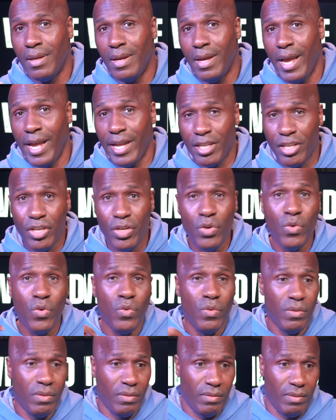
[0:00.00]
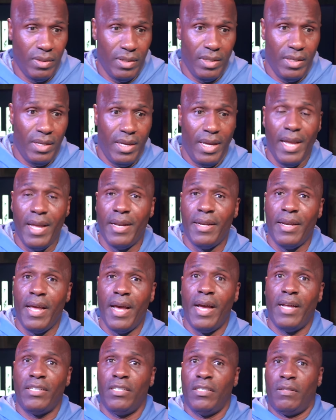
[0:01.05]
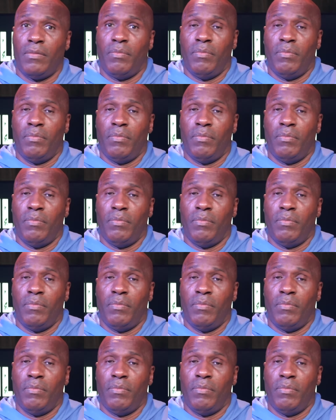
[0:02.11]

and you in there just